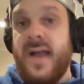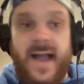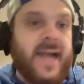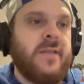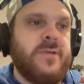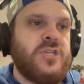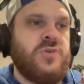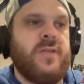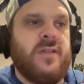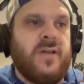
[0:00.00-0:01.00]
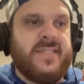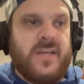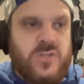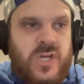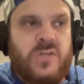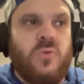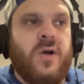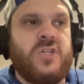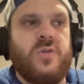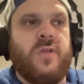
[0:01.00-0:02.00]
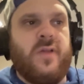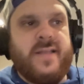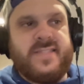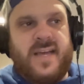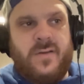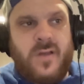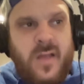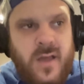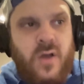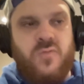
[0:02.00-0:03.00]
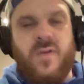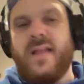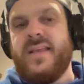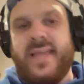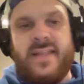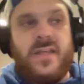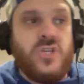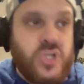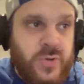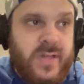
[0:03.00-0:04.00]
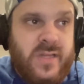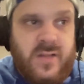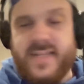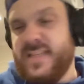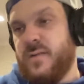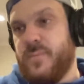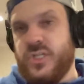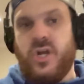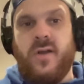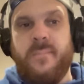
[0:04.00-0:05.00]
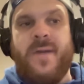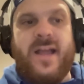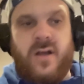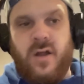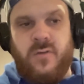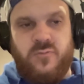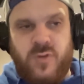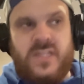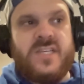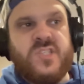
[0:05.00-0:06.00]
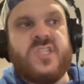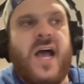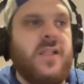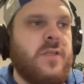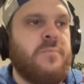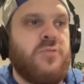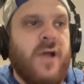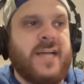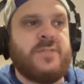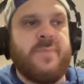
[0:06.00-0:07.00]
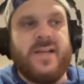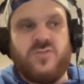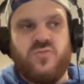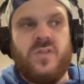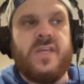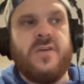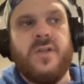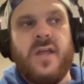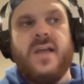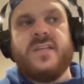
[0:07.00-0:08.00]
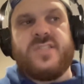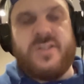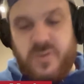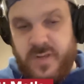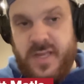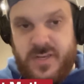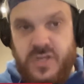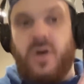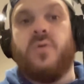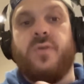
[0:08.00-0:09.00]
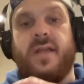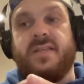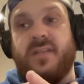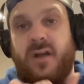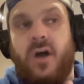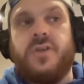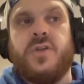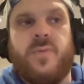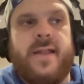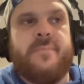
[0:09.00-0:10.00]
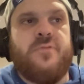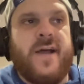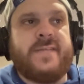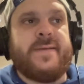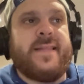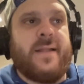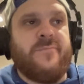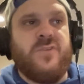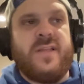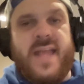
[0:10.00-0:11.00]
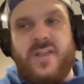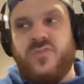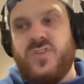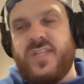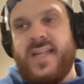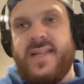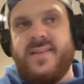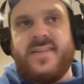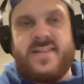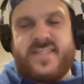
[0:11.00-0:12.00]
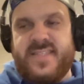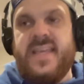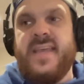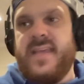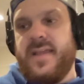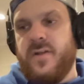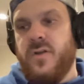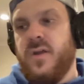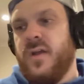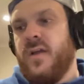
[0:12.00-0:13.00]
Heineman shooting the lights out. Joshua Waugh shooting the lights out. Riley Kidney shooting the lights out. Machar and Beck are really solid prospects, really good. Cedric Guindon is an underrated prospect that I'm really interested in seeing here.